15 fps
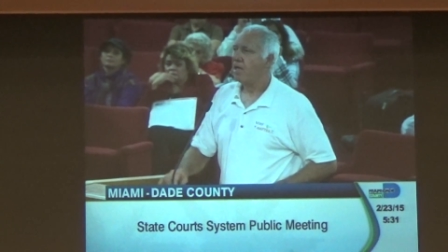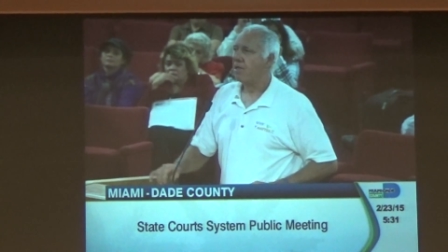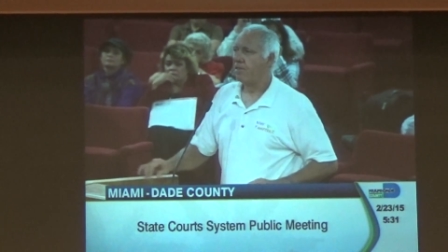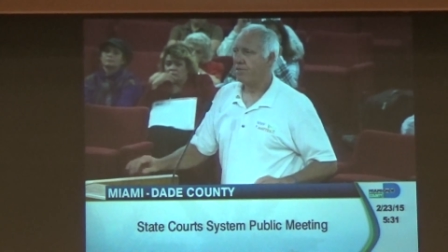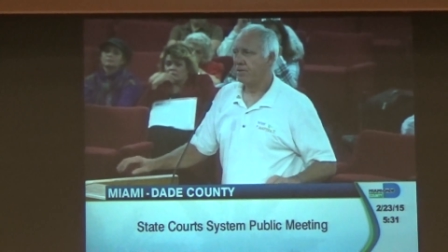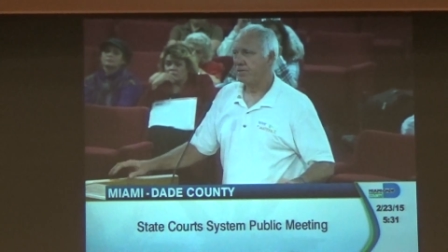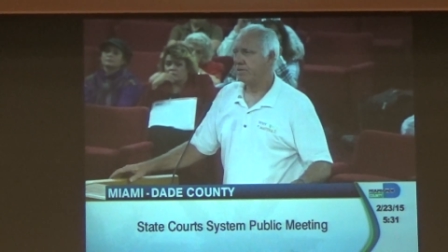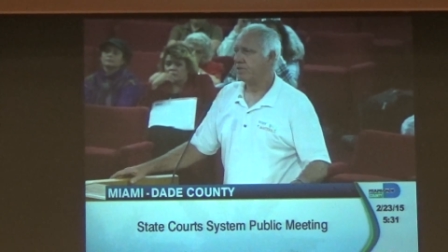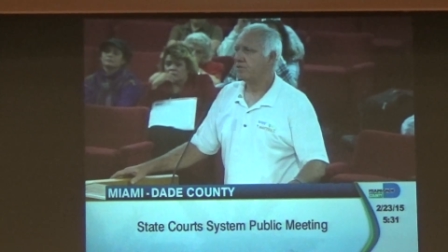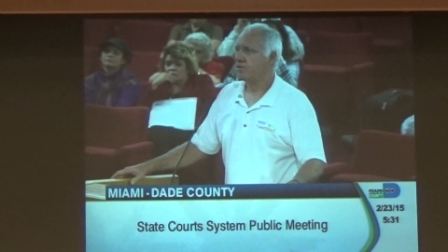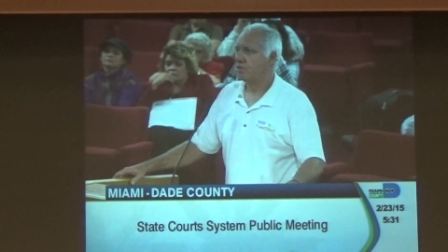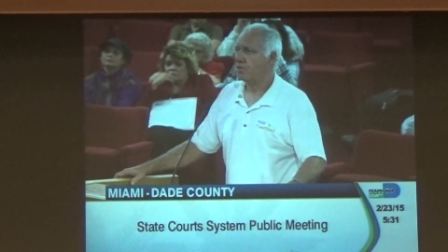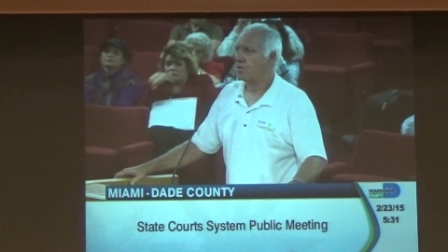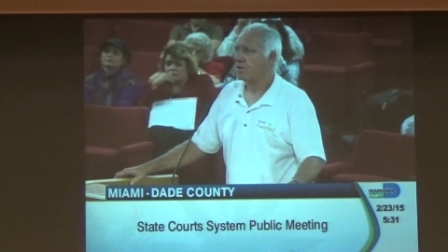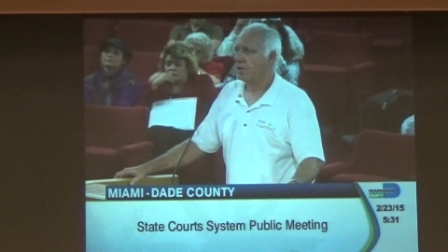there is no
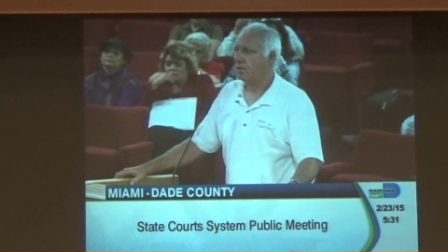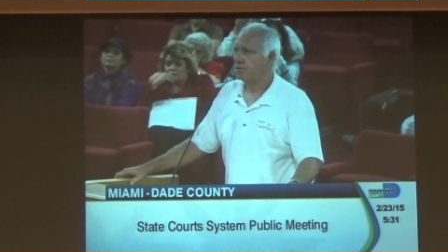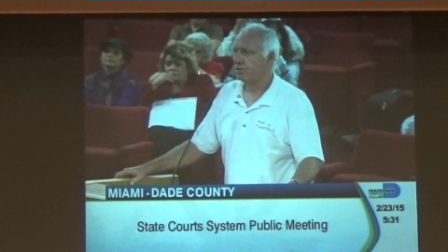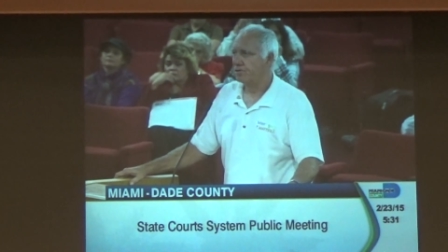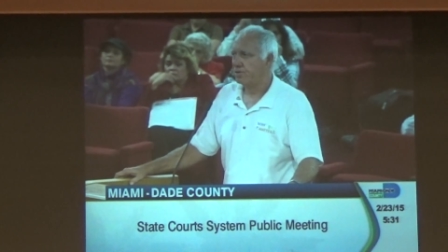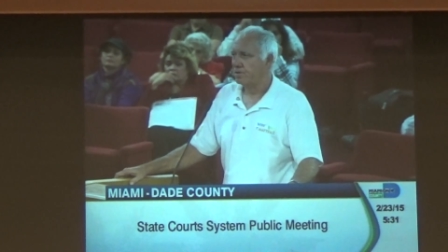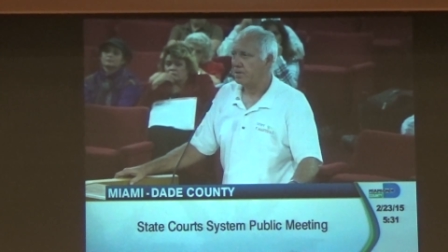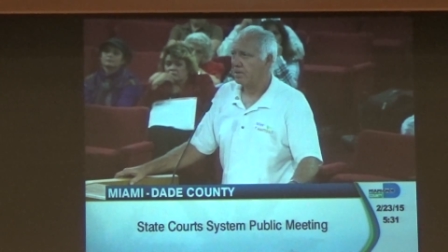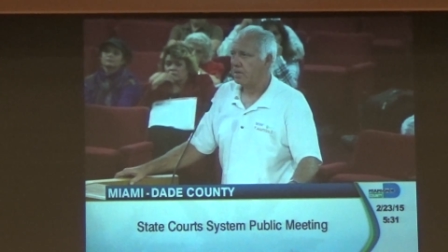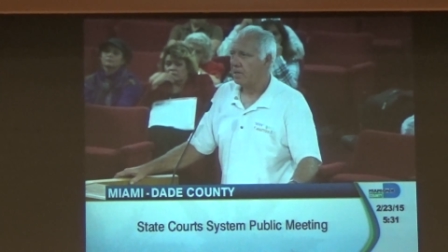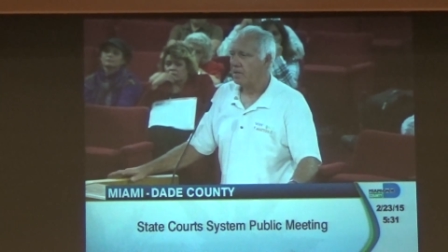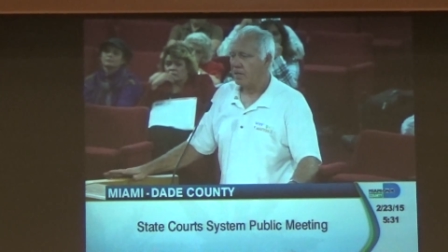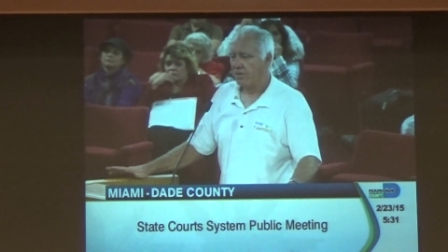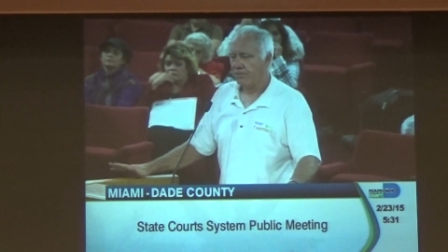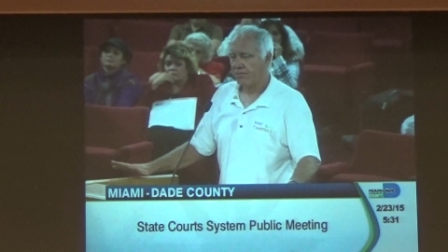closure.
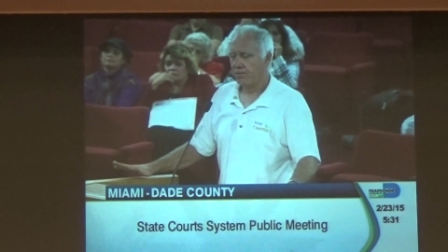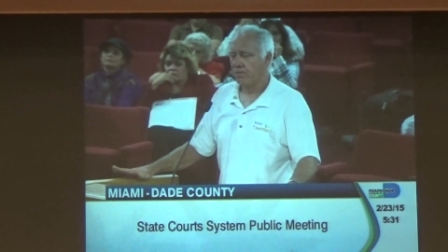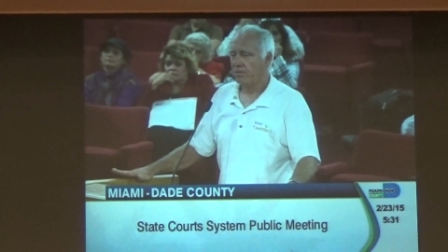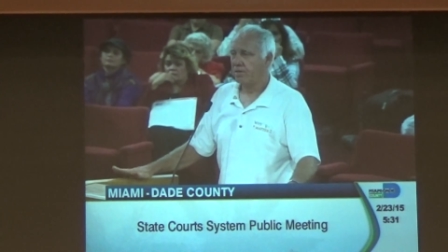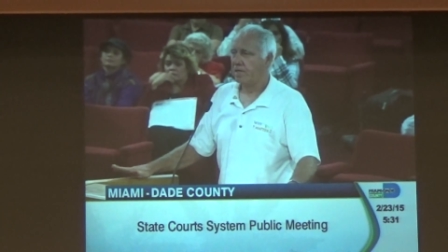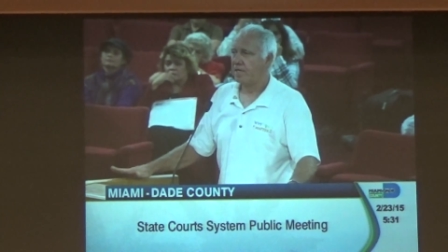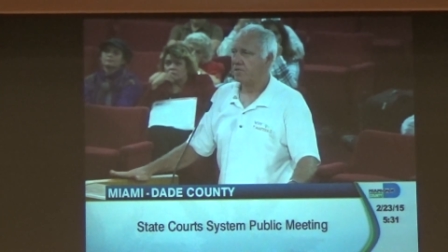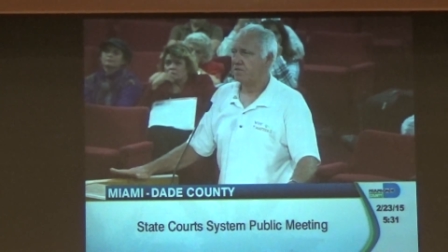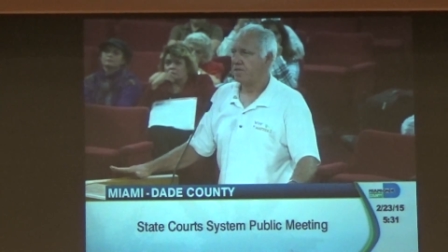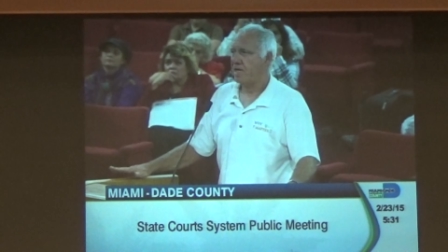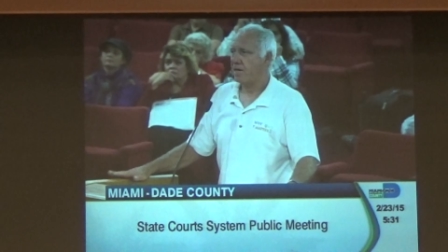Florida has not